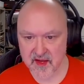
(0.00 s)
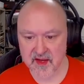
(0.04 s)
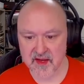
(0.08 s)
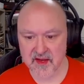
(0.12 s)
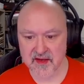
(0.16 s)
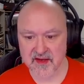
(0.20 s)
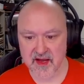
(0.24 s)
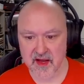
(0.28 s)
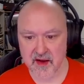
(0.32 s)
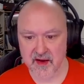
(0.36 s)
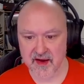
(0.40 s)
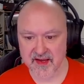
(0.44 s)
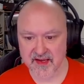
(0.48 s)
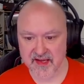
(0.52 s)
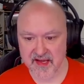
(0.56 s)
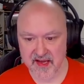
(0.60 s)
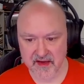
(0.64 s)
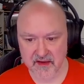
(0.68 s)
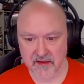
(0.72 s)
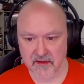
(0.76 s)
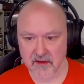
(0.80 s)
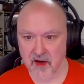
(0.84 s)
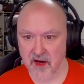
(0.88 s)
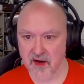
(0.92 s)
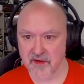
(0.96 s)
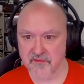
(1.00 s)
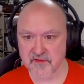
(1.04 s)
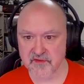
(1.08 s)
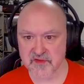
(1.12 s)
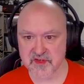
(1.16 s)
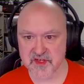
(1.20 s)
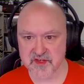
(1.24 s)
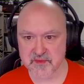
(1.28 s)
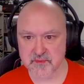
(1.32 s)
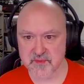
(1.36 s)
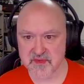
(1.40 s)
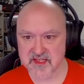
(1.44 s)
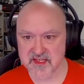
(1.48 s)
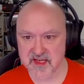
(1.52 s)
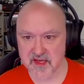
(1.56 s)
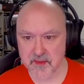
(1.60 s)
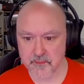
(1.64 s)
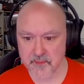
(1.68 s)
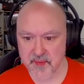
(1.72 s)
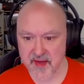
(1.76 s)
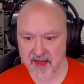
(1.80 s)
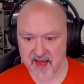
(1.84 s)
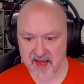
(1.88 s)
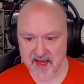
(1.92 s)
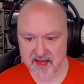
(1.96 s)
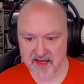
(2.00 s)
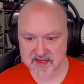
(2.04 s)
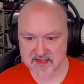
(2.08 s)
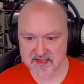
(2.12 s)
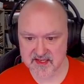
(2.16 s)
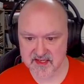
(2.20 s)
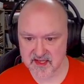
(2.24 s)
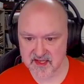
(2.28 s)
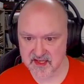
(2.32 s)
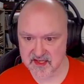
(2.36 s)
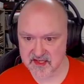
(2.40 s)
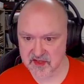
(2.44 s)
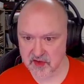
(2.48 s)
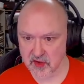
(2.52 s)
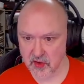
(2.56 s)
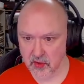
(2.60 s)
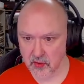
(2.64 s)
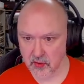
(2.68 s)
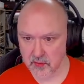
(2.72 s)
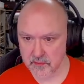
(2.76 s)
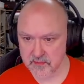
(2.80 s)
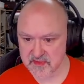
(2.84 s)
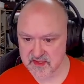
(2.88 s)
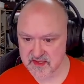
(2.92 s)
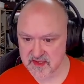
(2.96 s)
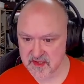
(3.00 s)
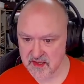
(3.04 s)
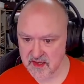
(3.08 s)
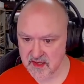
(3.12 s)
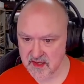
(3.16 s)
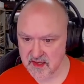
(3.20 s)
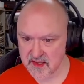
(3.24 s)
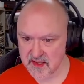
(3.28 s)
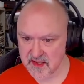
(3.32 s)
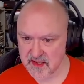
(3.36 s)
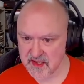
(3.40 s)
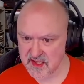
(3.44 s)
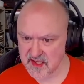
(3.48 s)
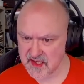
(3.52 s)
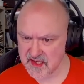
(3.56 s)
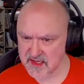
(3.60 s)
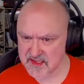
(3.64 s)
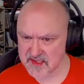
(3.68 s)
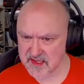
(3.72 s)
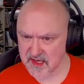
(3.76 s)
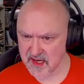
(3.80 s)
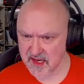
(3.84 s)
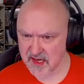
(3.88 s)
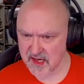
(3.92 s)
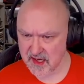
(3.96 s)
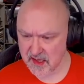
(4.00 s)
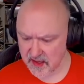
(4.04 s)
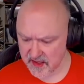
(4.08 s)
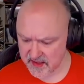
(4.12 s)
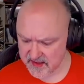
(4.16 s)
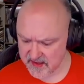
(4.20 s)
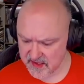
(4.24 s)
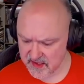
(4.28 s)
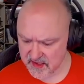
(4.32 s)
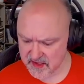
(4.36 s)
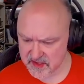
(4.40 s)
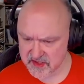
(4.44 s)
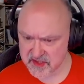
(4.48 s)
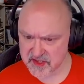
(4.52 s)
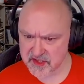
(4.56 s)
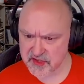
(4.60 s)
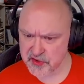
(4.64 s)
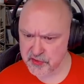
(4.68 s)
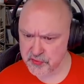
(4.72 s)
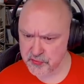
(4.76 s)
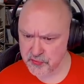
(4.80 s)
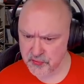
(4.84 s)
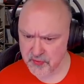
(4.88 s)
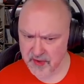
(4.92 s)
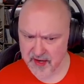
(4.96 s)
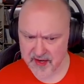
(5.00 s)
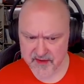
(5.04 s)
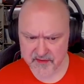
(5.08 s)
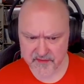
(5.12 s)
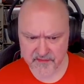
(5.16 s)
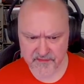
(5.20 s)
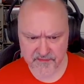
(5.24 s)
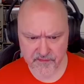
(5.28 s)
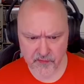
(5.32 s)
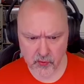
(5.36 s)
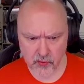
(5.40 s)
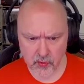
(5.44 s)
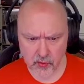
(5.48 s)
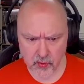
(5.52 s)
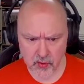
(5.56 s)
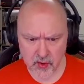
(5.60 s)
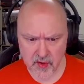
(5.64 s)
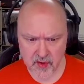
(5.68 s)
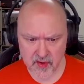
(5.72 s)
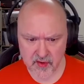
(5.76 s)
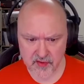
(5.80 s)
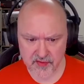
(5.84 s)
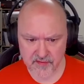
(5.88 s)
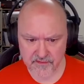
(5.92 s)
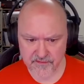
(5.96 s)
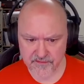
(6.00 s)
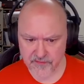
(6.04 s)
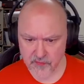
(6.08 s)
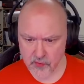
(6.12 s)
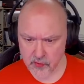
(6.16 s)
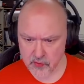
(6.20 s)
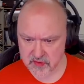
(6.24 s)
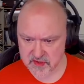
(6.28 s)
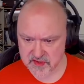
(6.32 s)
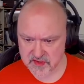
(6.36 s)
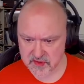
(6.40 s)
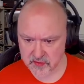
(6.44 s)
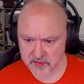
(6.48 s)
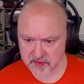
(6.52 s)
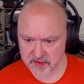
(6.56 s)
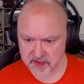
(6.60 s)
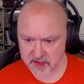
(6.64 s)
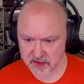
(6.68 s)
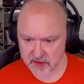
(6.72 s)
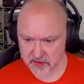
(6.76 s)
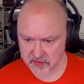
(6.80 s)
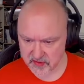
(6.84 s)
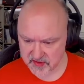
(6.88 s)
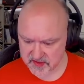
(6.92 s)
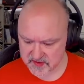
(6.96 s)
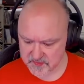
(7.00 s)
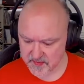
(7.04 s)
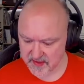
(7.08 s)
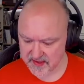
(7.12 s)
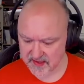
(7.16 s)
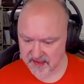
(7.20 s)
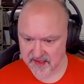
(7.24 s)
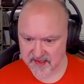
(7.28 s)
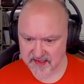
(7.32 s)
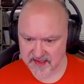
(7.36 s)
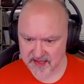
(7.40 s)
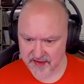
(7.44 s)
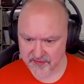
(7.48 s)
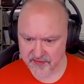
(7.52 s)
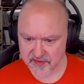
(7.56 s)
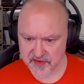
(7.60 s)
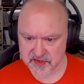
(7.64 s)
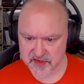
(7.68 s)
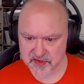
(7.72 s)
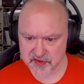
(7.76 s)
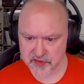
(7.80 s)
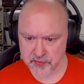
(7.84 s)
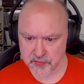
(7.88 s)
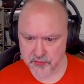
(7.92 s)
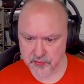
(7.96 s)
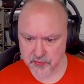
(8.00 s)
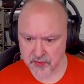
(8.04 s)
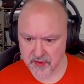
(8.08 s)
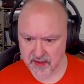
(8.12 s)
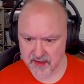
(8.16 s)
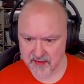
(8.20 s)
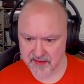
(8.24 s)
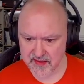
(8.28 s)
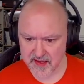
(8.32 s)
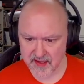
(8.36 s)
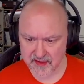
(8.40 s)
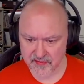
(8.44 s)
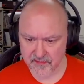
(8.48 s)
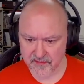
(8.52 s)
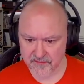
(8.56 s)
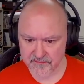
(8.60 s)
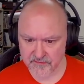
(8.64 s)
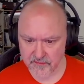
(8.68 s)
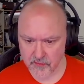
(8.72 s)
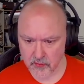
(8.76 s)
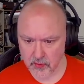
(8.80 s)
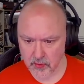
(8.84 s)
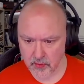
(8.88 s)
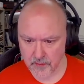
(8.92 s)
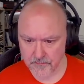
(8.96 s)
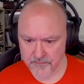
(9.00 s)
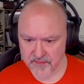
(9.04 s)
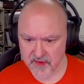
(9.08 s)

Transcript: Now again, I'm just missing pairs in these columns. These are, I think it's two and four. The four is looking across making that the two and that the four.